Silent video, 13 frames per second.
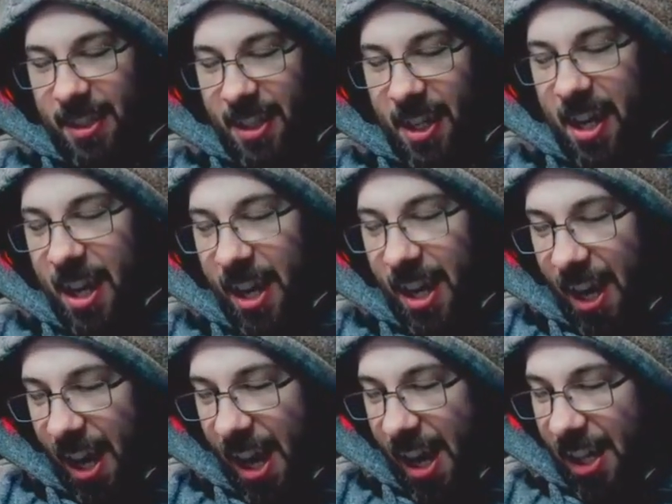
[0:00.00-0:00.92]
I don't
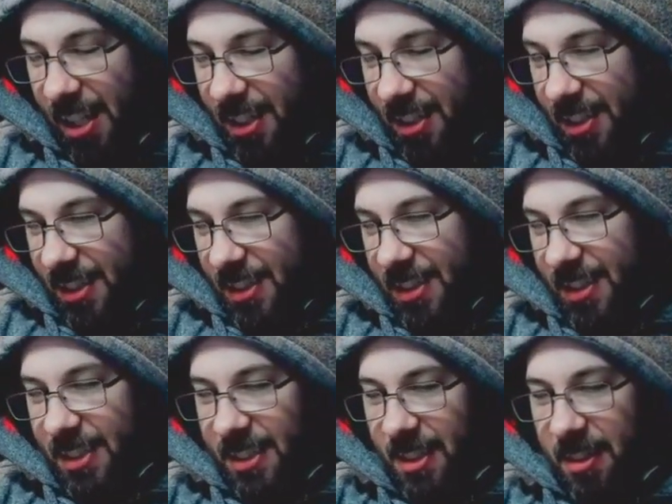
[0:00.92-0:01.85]
think it's disappeared in about
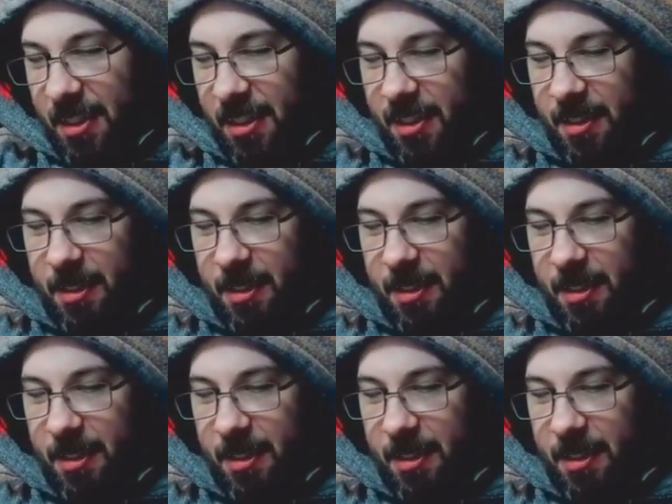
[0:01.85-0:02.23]
3 weeks.